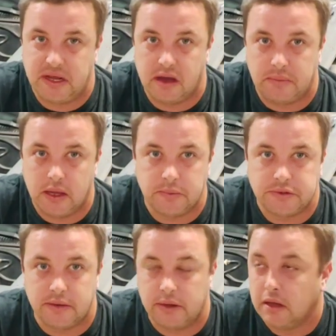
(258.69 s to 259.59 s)
RPM or
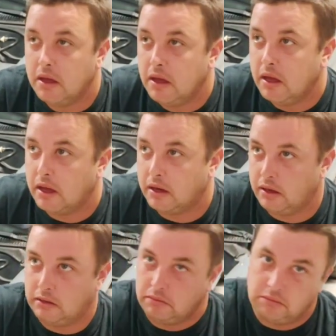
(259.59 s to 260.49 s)
something, and
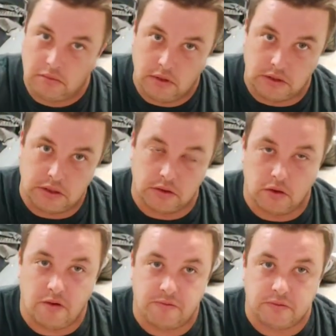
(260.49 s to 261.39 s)
then it
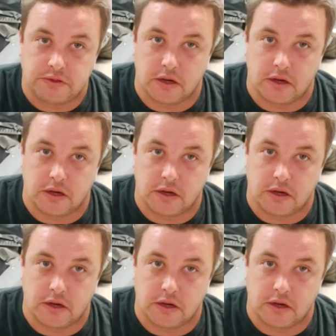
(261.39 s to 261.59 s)
turned off.